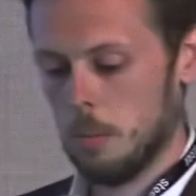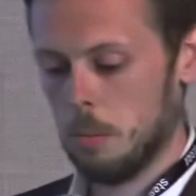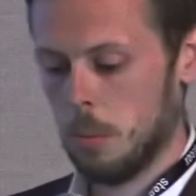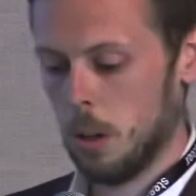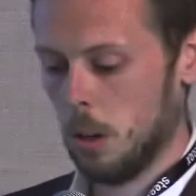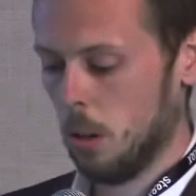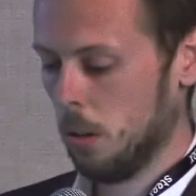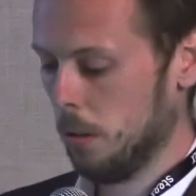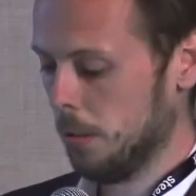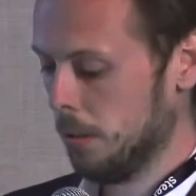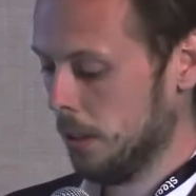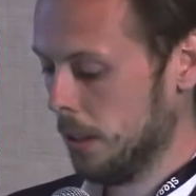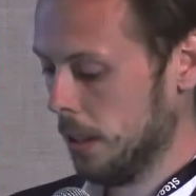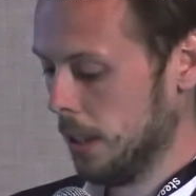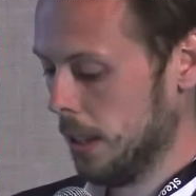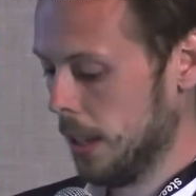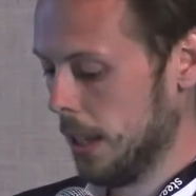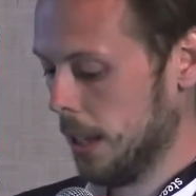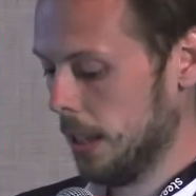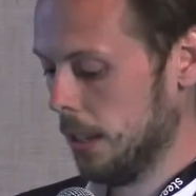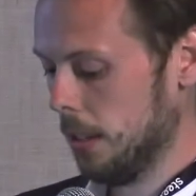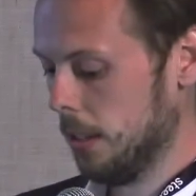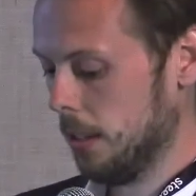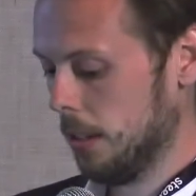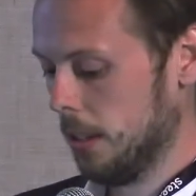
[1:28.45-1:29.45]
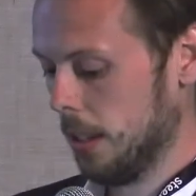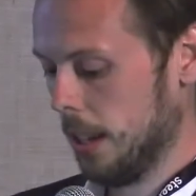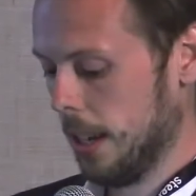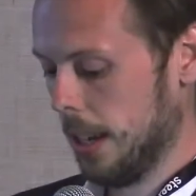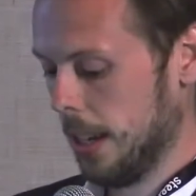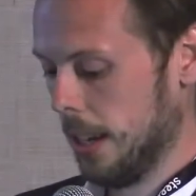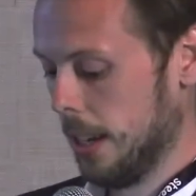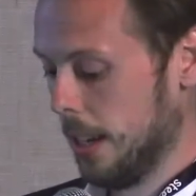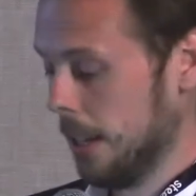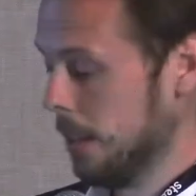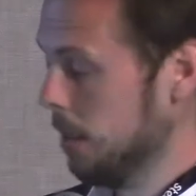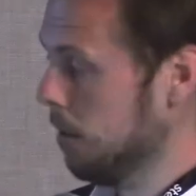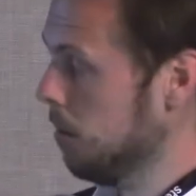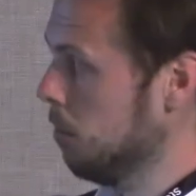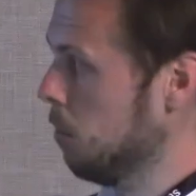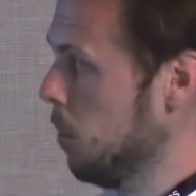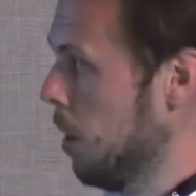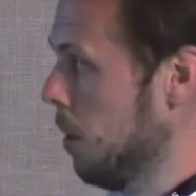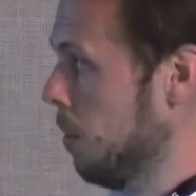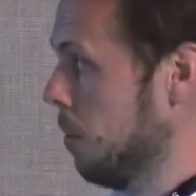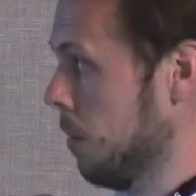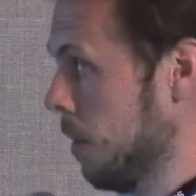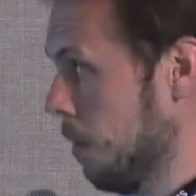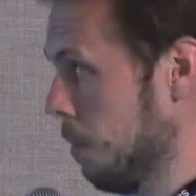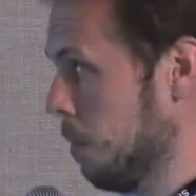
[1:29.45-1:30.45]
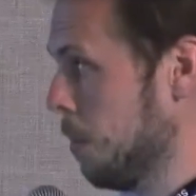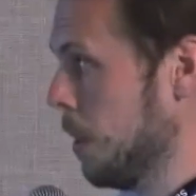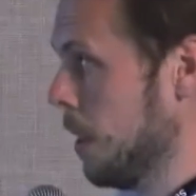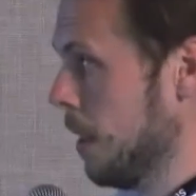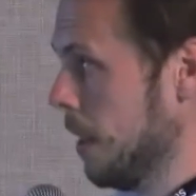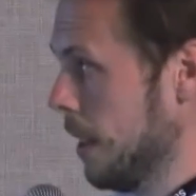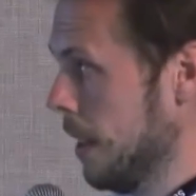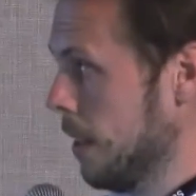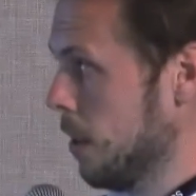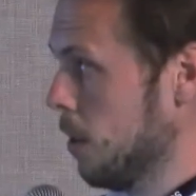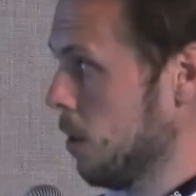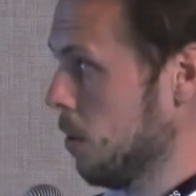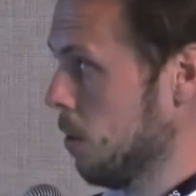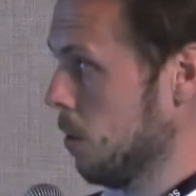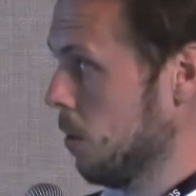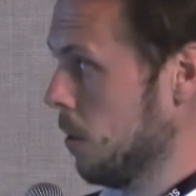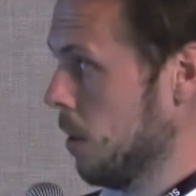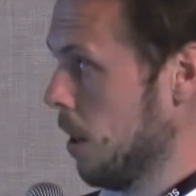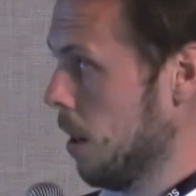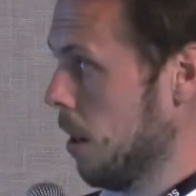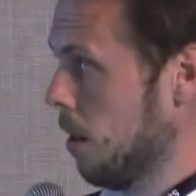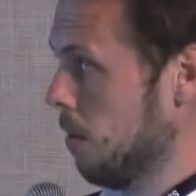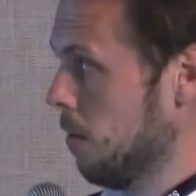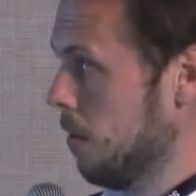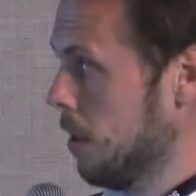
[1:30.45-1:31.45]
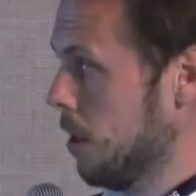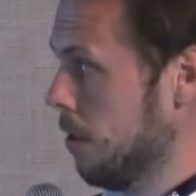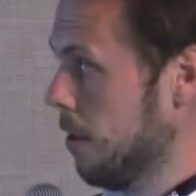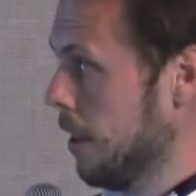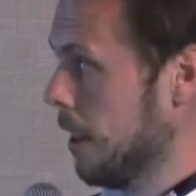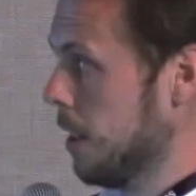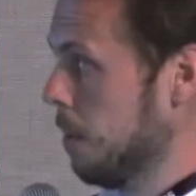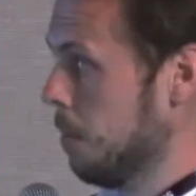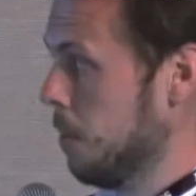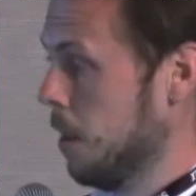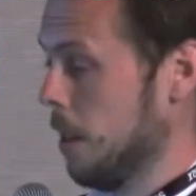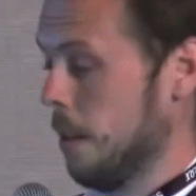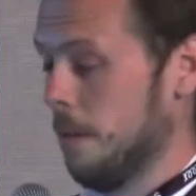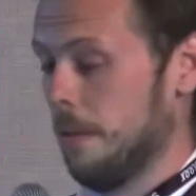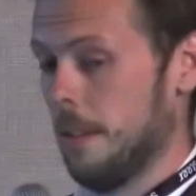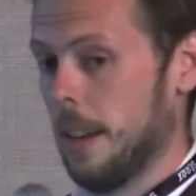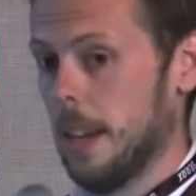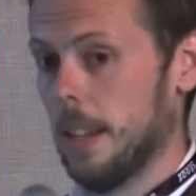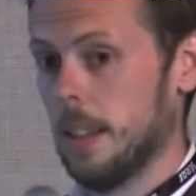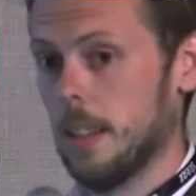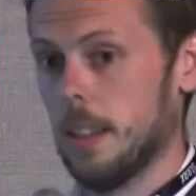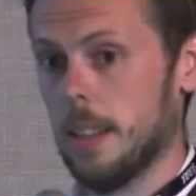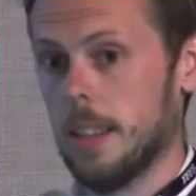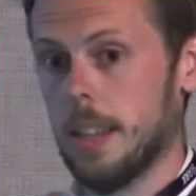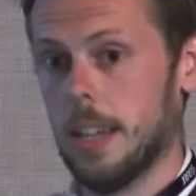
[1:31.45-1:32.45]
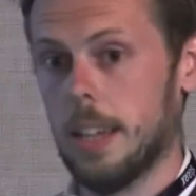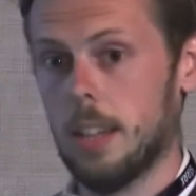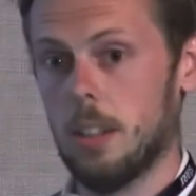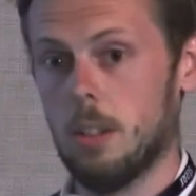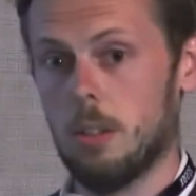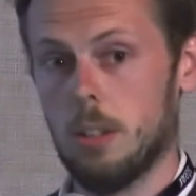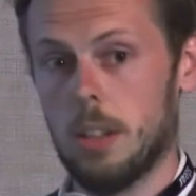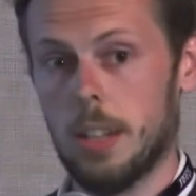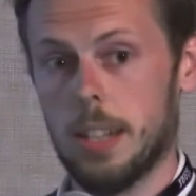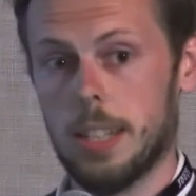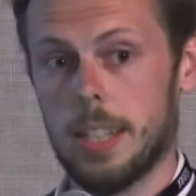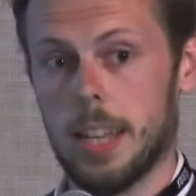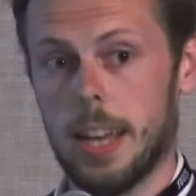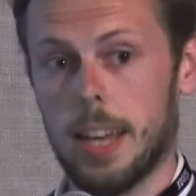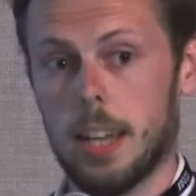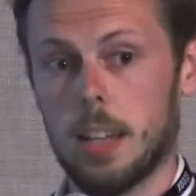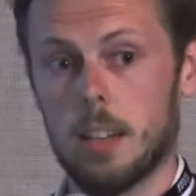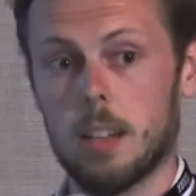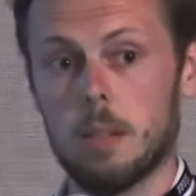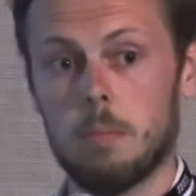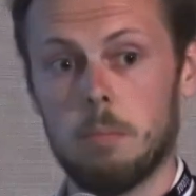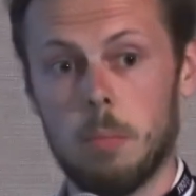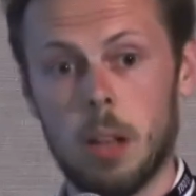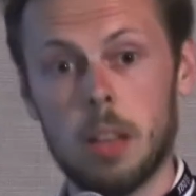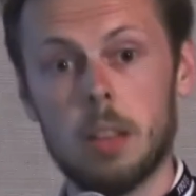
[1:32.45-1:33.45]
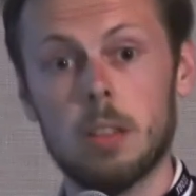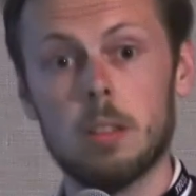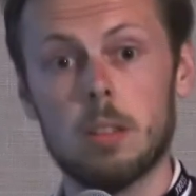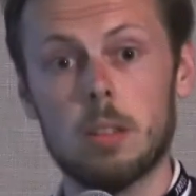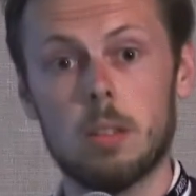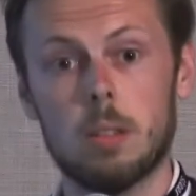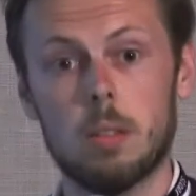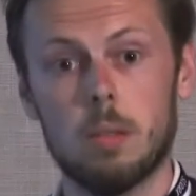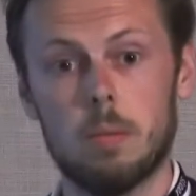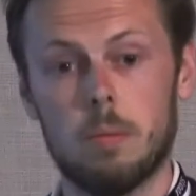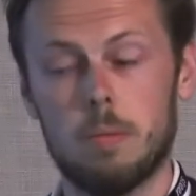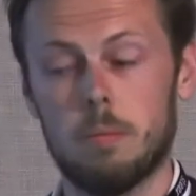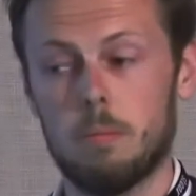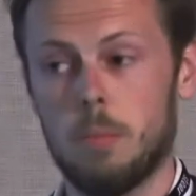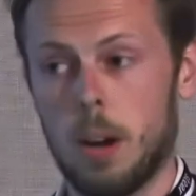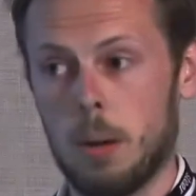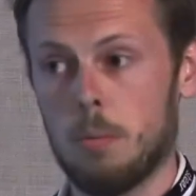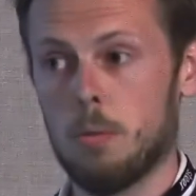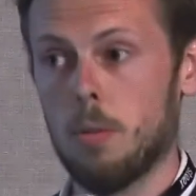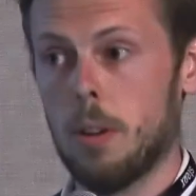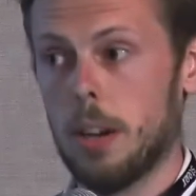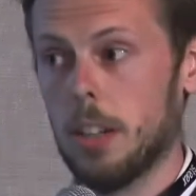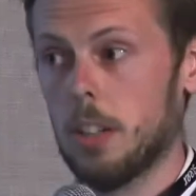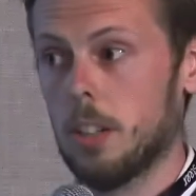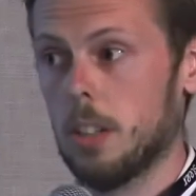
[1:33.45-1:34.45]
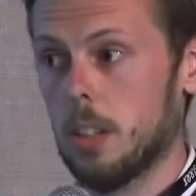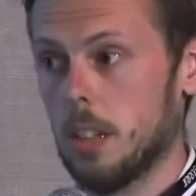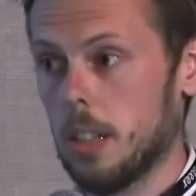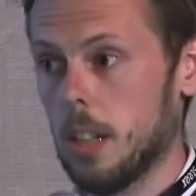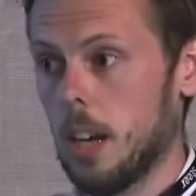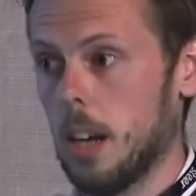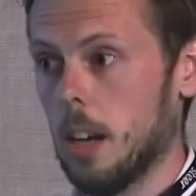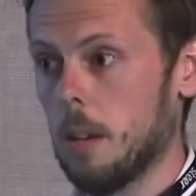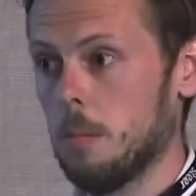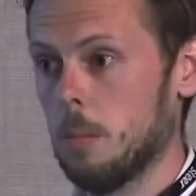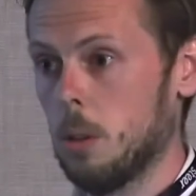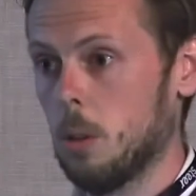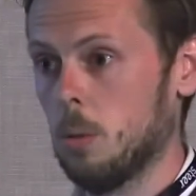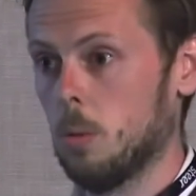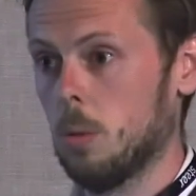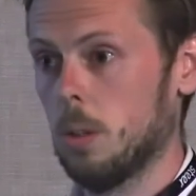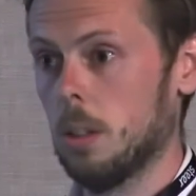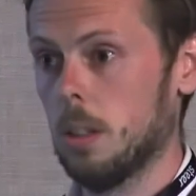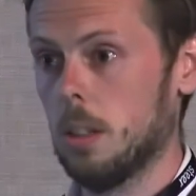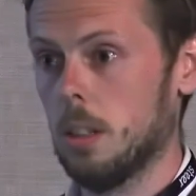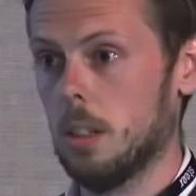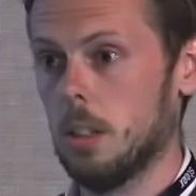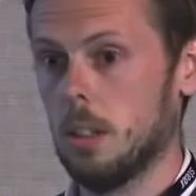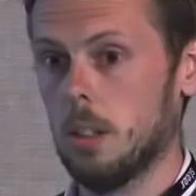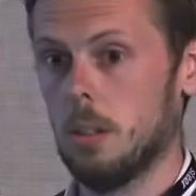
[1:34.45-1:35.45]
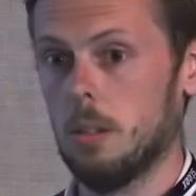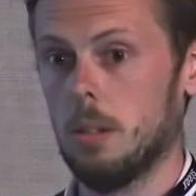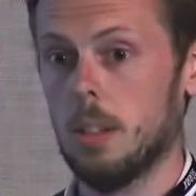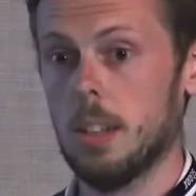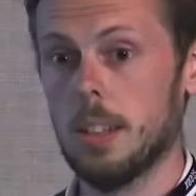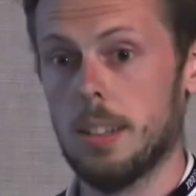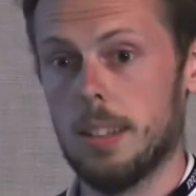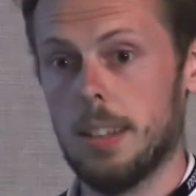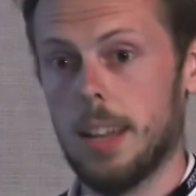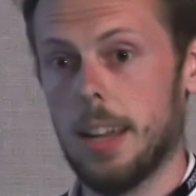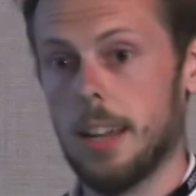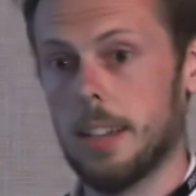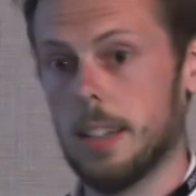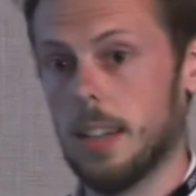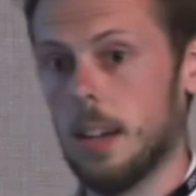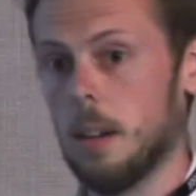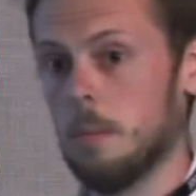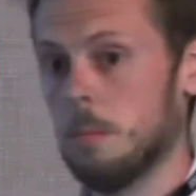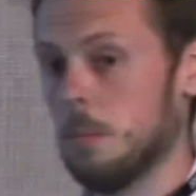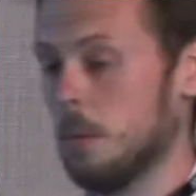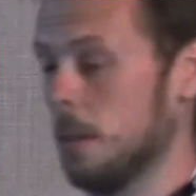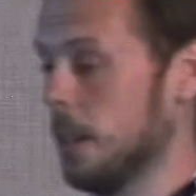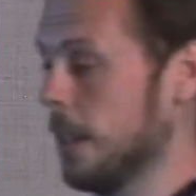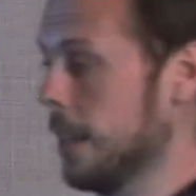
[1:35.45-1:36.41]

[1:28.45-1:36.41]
But often these tools are restricted by the fact that they usually take months of preparation time in order to set up.